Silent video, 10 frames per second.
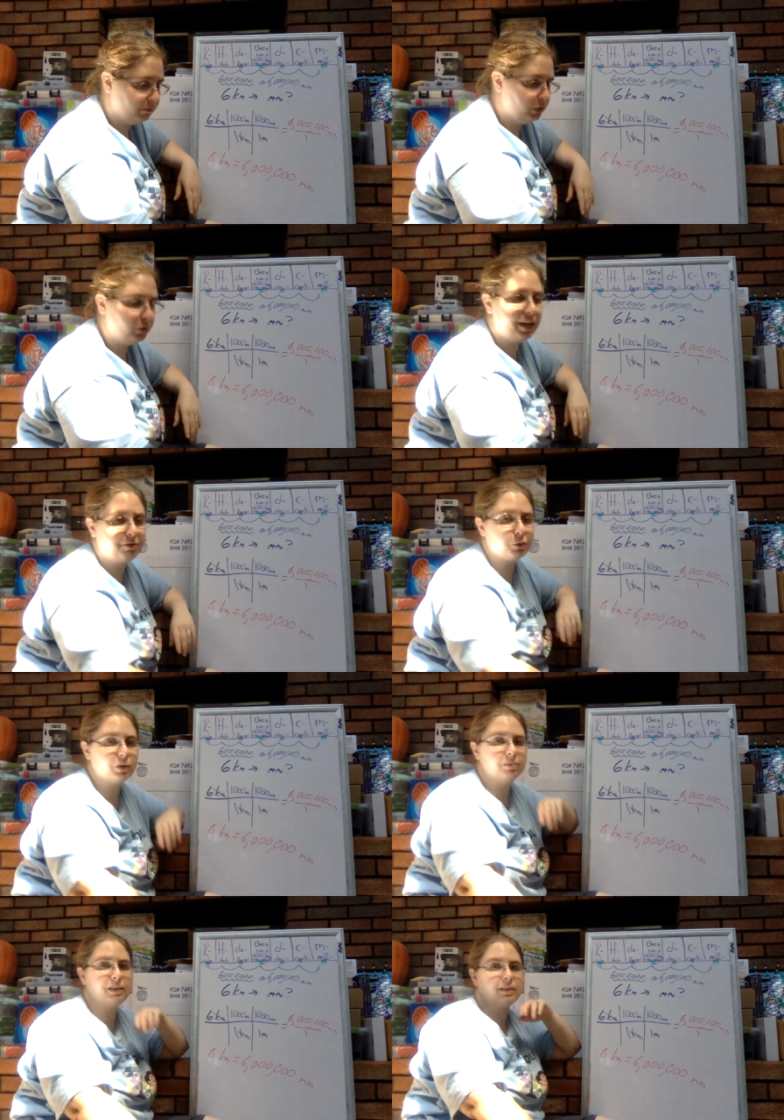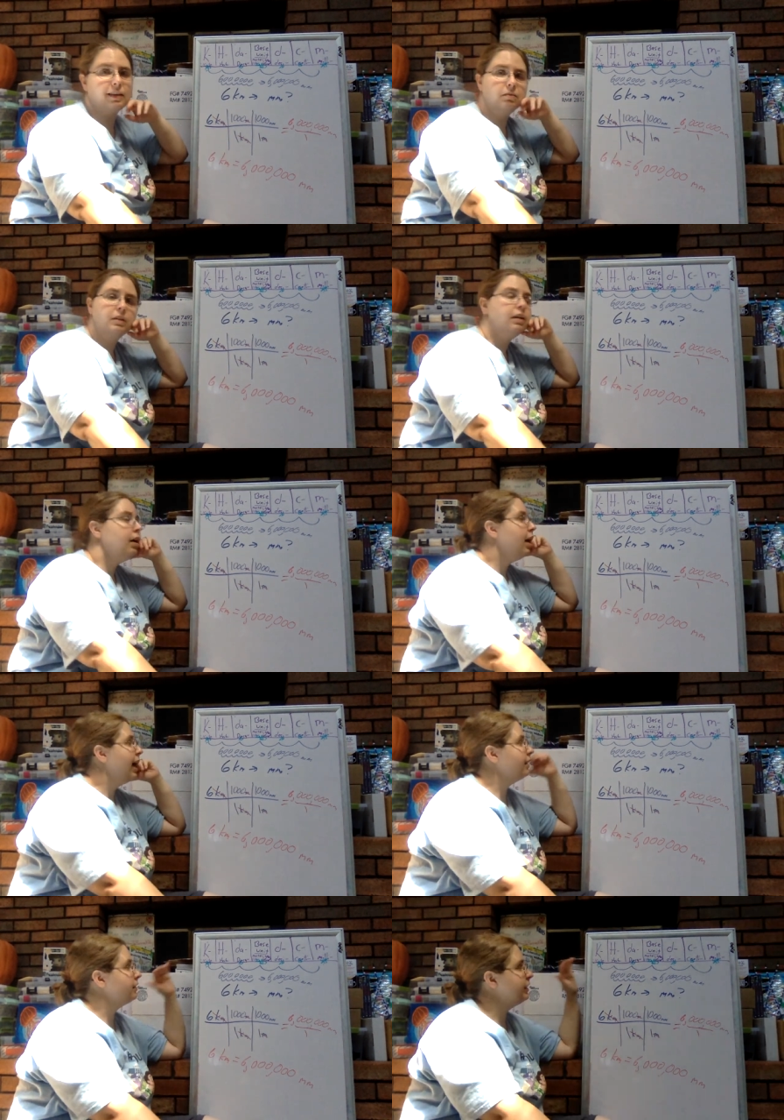You don't have to worry about that.
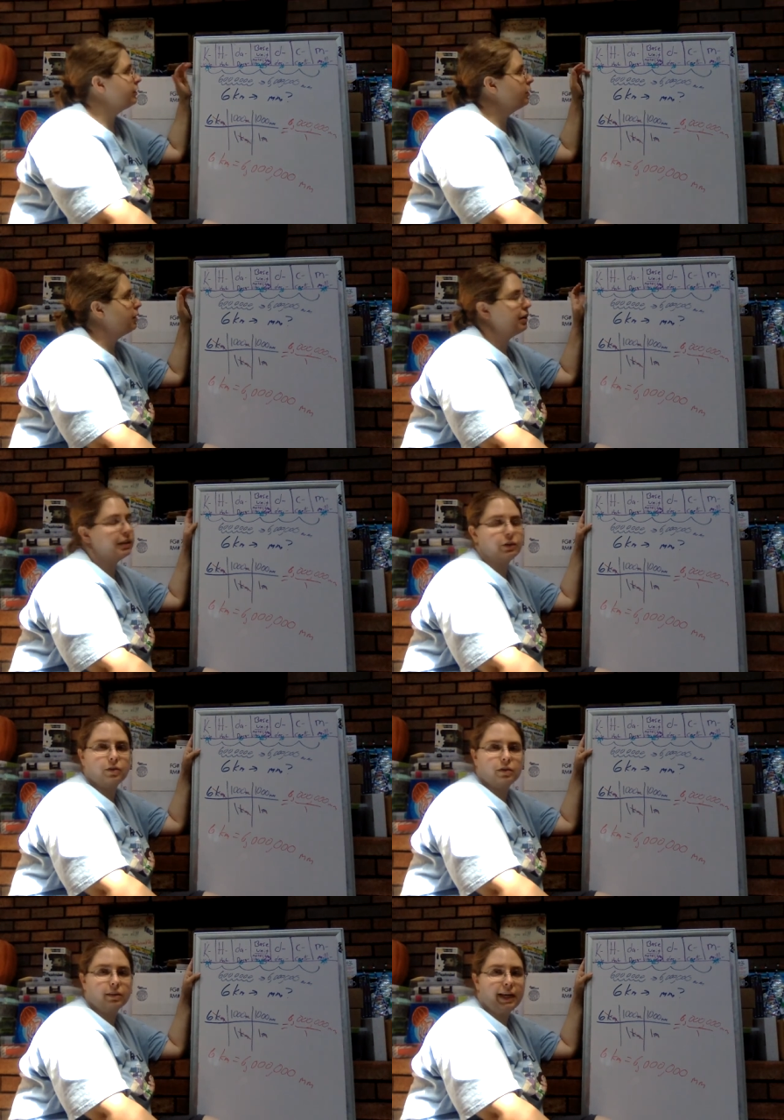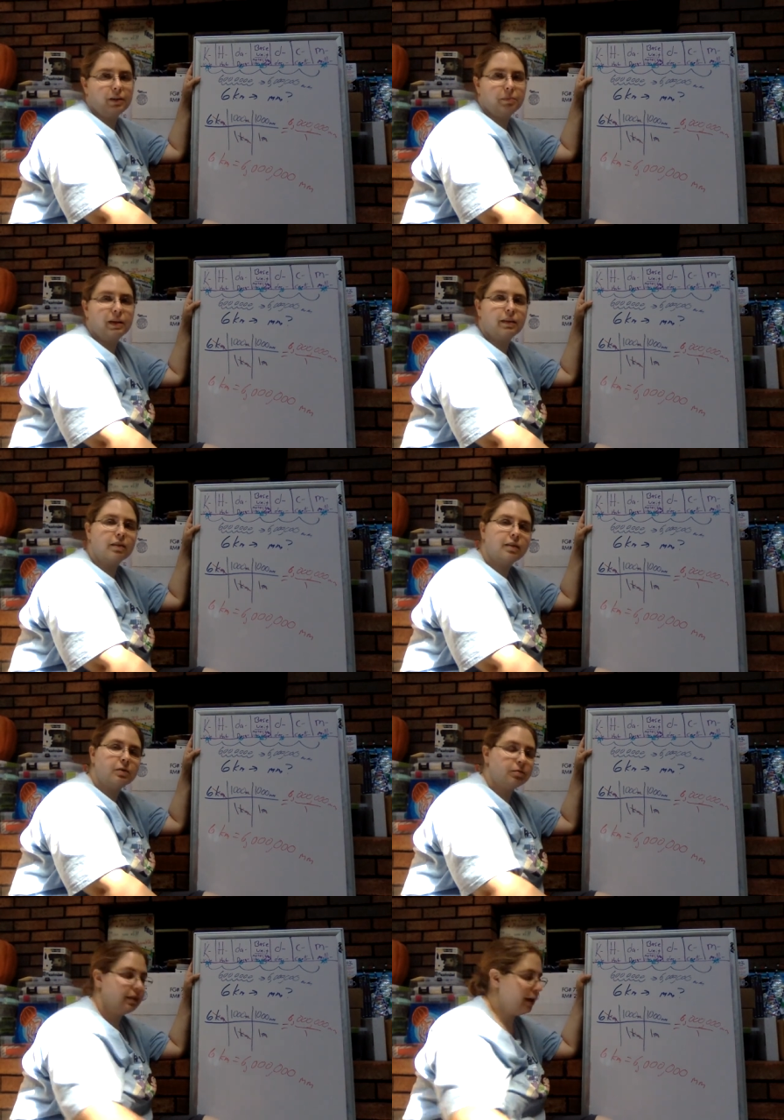At least know how to use the ladder method, though.
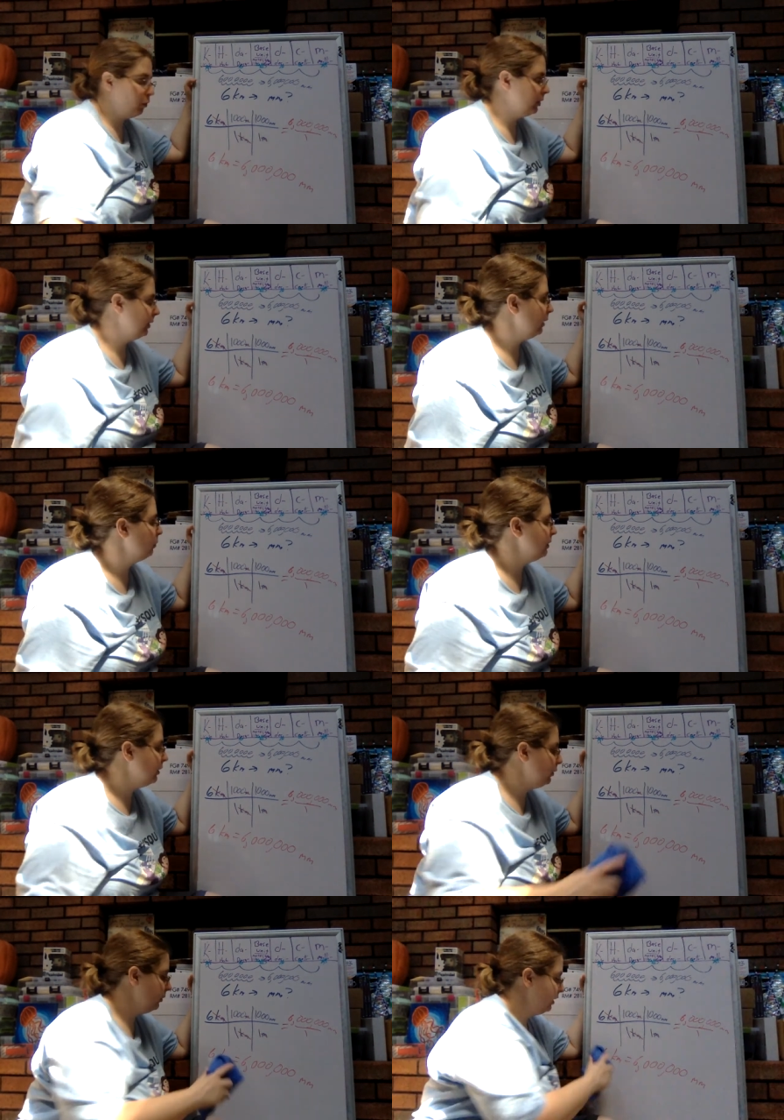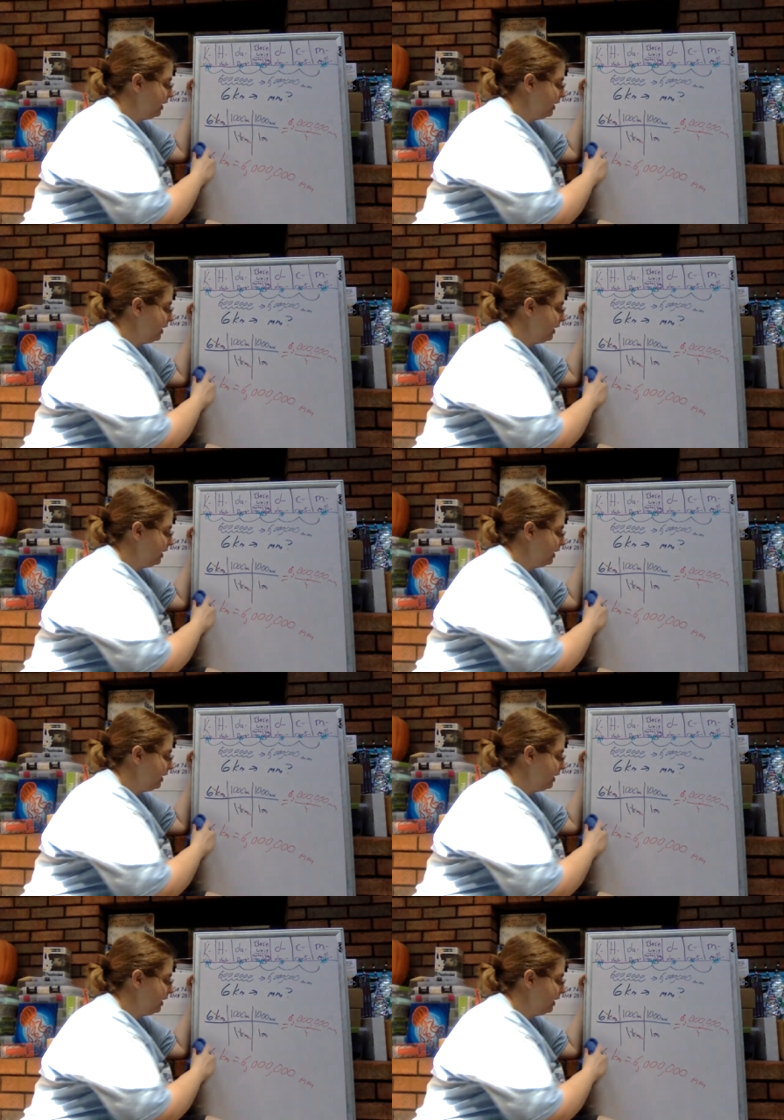That will help you.